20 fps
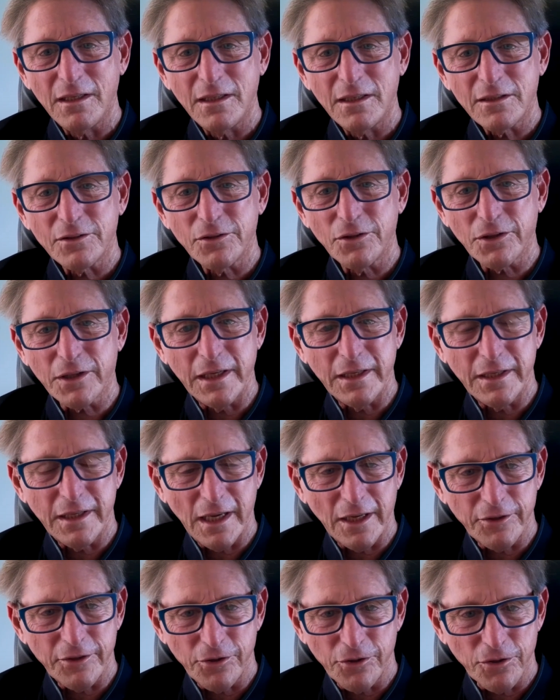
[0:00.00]
looking
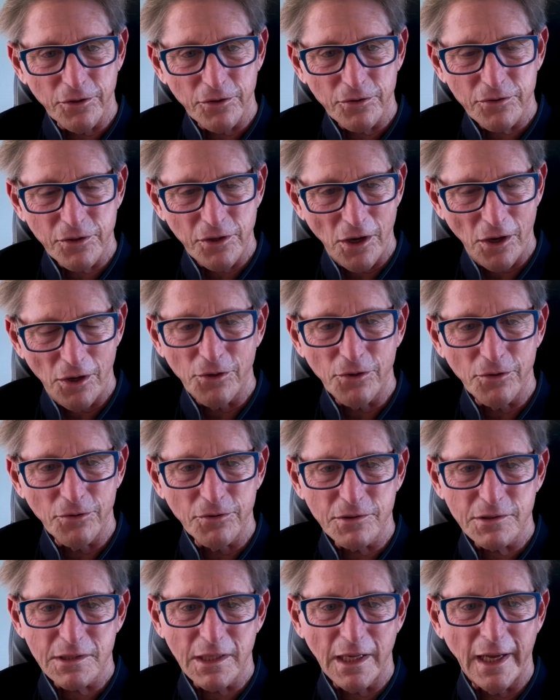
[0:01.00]
down your
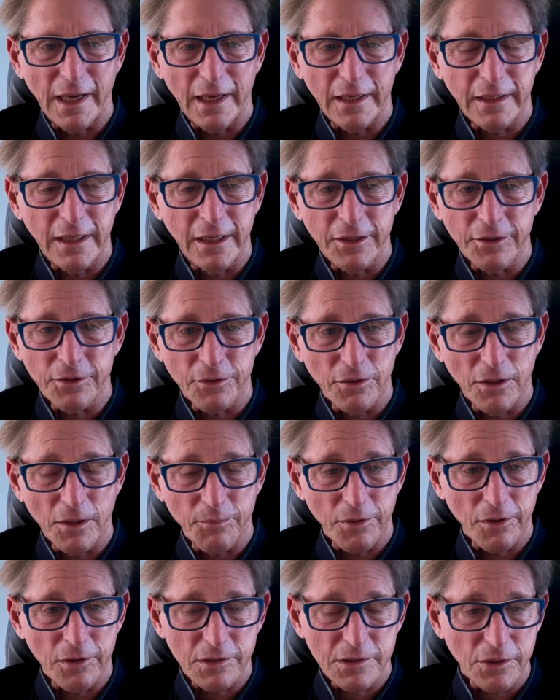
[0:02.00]
nose at either a
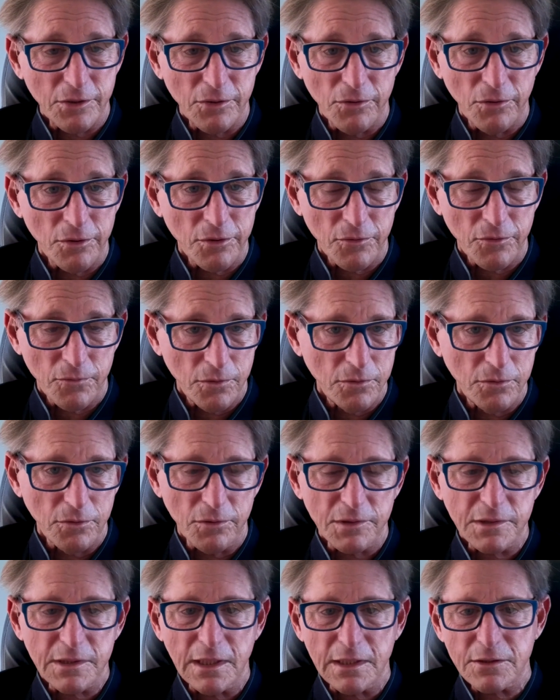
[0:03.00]
person or the
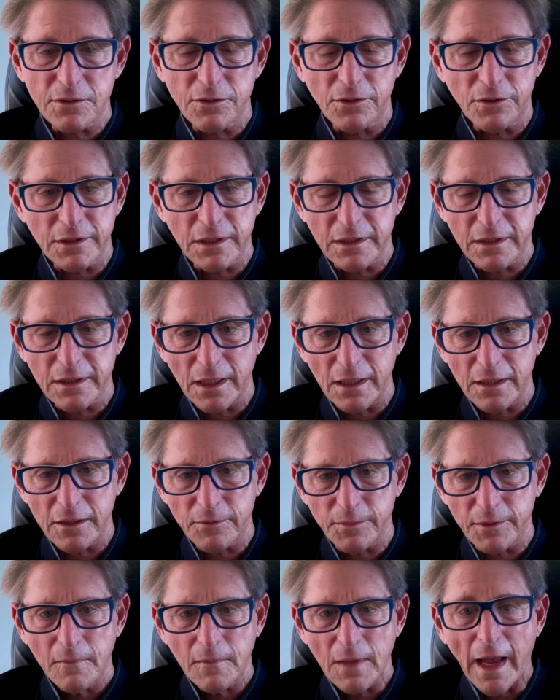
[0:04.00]
rules. That's called
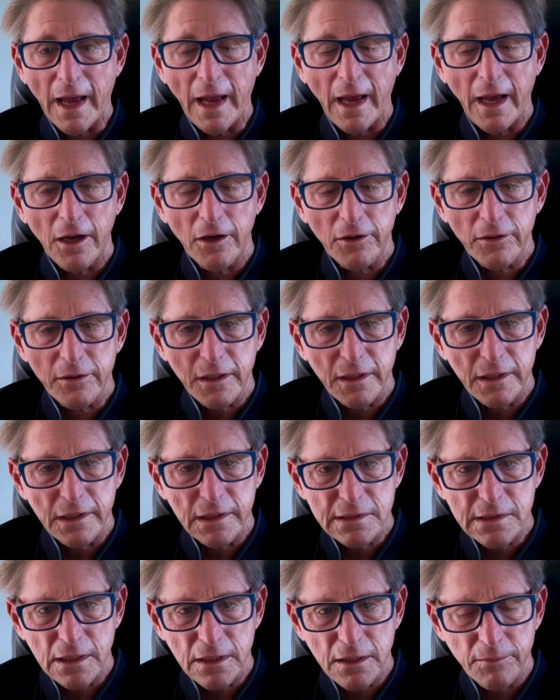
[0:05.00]
entitlement. Health
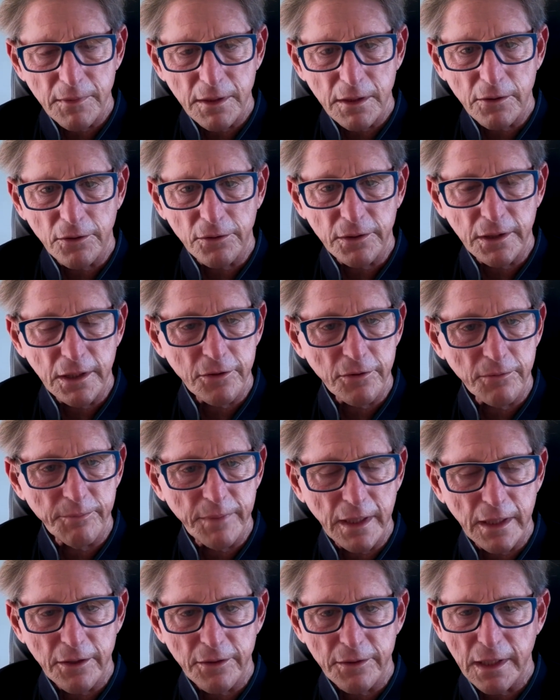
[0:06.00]
is in the middle, neither
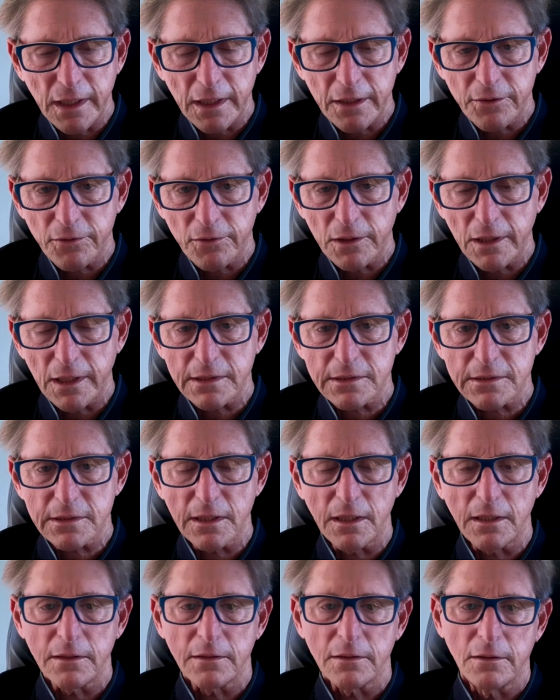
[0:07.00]
better than nor less than,
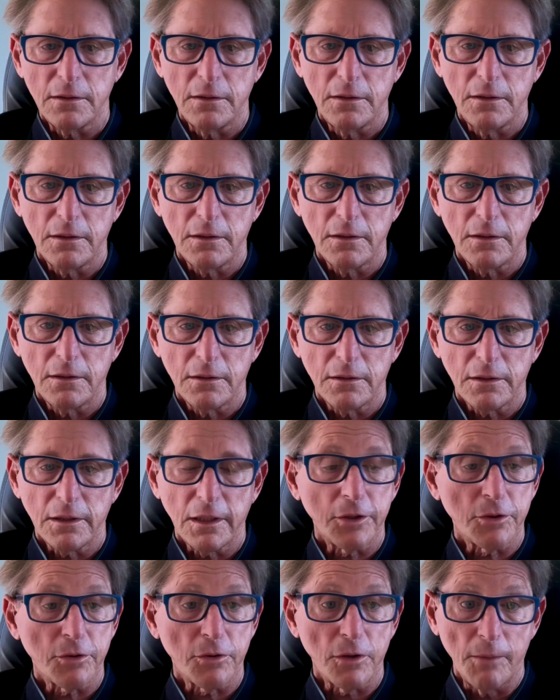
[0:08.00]

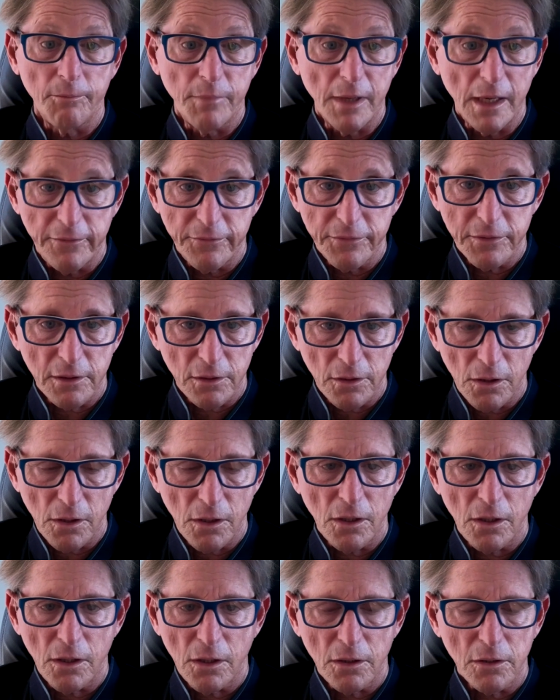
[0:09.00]
neither above the
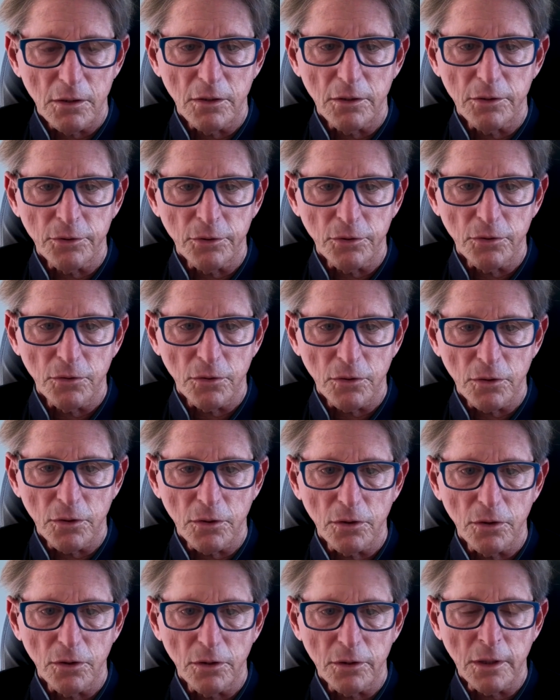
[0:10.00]
law
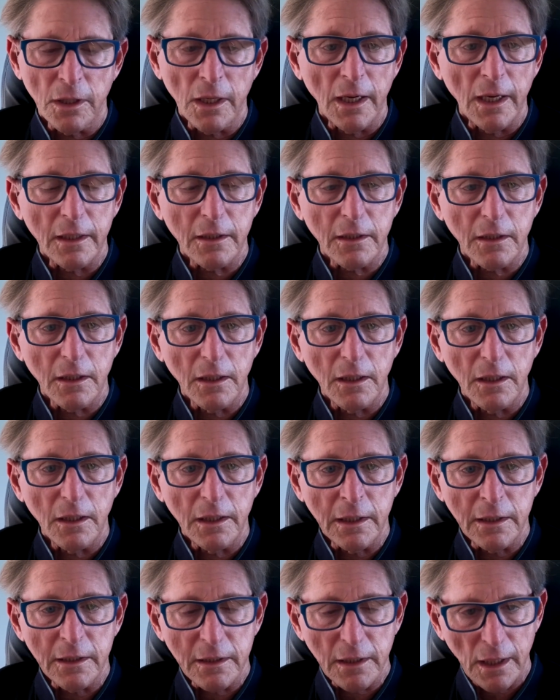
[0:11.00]
nor not
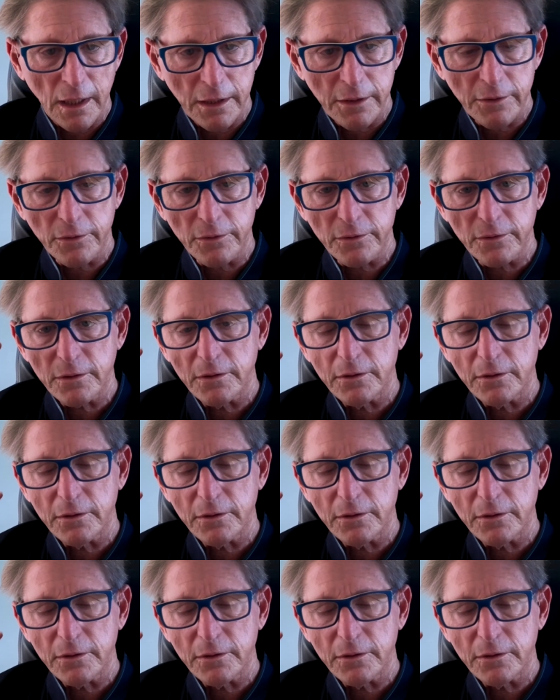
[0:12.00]
entitled